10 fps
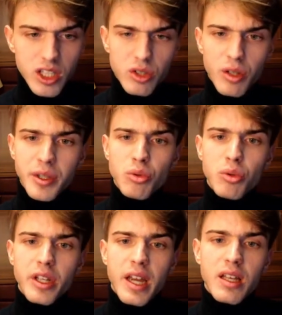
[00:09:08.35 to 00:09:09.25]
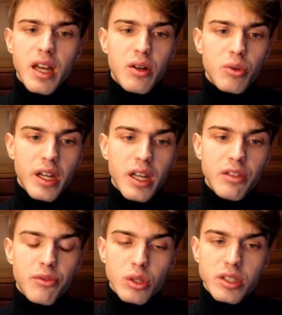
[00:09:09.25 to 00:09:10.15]
So I went rook
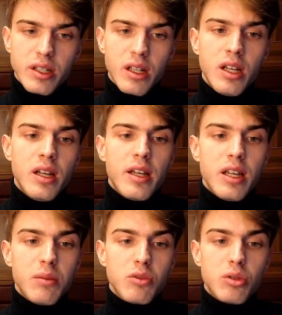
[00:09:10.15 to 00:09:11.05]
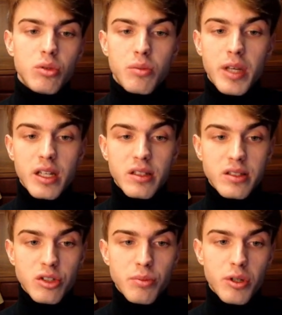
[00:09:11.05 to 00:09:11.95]
a8, forcing him to make a decision,